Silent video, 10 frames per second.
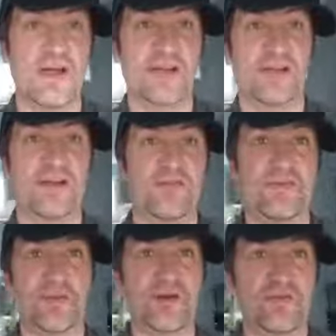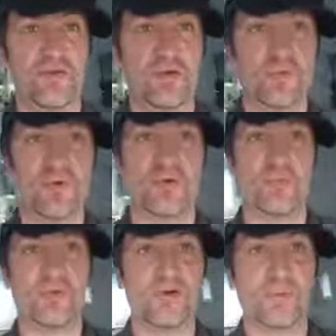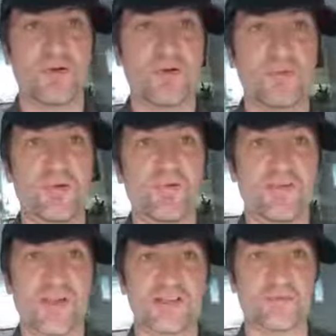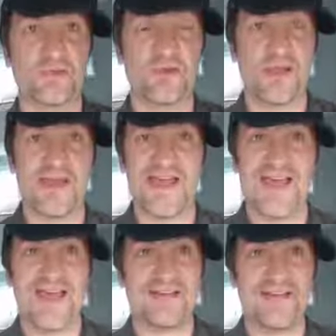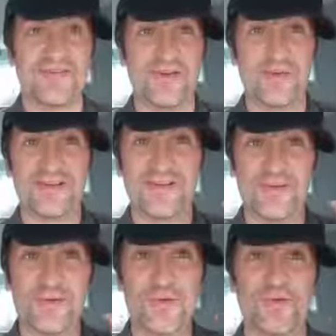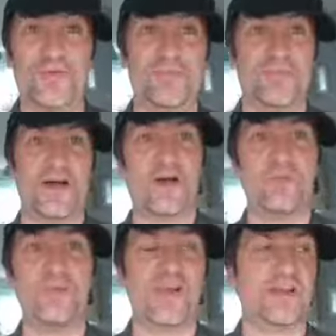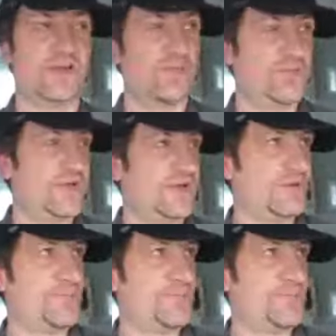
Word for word: and that little flower grew up and up and up and got more flexible, and that flower didn't know how big it could be,